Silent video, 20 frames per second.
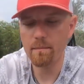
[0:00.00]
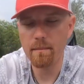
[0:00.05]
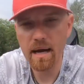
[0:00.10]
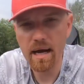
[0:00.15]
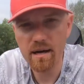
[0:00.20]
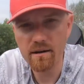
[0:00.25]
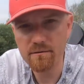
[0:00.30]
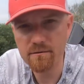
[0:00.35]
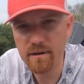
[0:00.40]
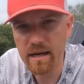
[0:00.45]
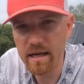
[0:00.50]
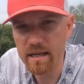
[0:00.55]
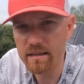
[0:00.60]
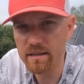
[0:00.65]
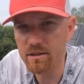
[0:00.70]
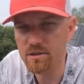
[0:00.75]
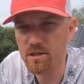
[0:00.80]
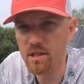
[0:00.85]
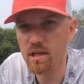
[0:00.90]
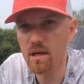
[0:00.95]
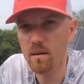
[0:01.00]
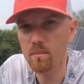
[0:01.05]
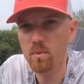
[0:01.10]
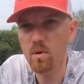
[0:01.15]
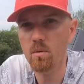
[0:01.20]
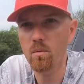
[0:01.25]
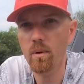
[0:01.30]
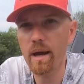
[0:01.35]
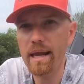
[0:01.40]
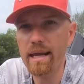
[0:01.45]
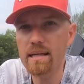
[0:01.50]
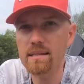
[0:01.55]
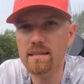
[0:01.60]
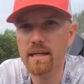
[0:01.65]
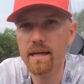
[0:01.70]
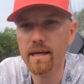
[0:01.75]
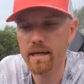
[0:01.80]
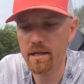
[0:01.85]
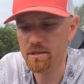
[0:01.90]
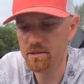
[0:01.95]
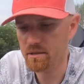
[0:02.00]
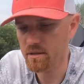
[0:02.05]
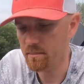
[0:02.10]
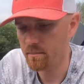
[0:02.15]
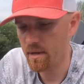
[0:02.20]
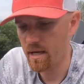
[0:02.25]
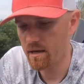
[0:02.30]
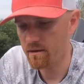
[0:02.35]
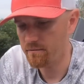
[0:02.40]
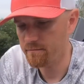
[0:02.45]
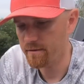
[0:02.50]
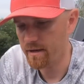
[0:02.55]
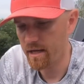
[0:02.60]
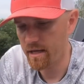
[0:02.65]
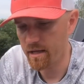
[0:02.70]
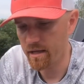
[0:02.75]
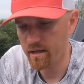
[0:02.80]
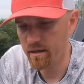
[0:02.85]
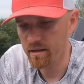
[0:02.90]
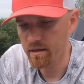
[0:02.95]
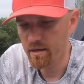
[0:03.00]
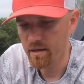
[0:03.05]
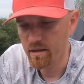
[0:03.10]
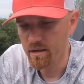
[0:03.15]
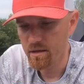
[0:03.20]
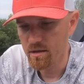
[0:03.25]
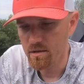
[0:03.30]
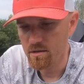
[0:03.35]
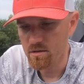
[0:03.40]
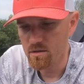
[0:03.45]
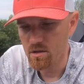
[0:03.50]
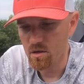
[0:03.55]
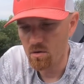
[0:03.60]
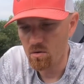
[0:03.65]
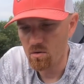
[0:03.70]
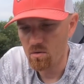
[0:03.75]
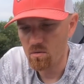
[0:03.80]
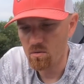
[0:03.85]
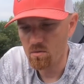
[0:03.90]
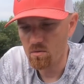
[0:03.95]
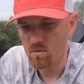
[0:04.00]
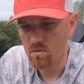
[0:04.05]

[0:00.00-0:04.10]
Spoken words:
modify it, there's a couple ways I actually modify it. So